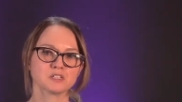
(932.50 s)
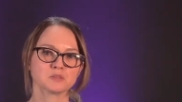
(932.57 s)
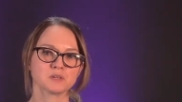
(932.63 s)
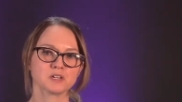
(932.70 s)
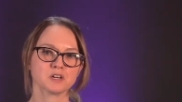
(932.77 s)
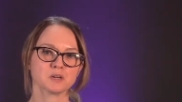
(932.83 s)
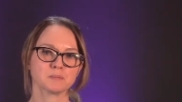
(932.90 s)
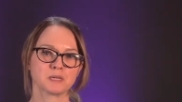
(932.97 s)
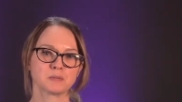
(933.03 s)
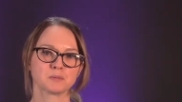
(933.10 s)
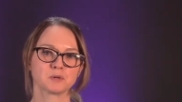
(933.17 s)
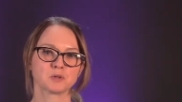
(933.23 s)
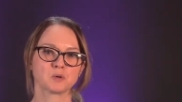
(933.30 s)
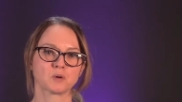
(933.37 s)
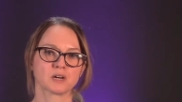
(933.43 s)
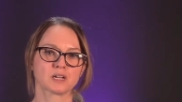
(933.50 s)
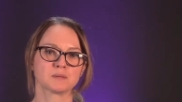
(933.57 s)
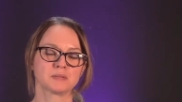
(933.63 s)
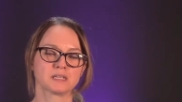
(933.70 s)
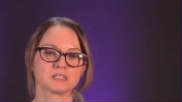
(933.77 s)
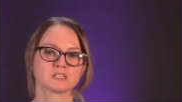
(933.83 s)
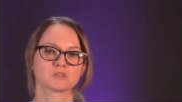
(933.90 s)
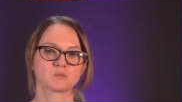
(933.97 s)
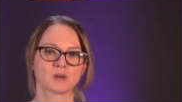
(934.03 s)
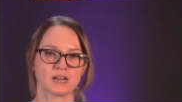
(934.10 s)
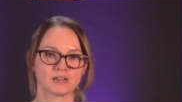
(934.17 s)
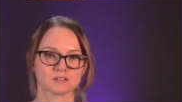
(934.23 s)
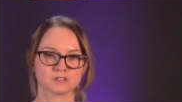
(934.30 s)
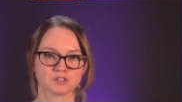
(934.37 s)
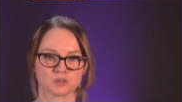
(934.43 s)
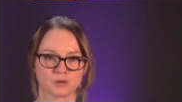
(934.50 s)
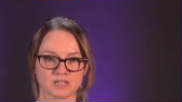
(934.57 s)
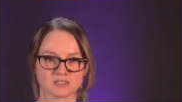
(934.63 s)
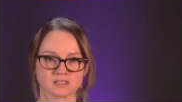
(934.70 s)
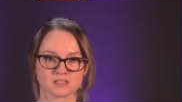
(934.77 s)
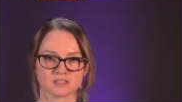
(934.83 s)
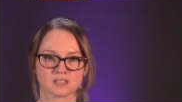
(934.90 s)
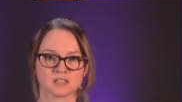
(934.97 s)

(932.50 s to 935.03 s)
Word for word: we are a people who are committed to radical trust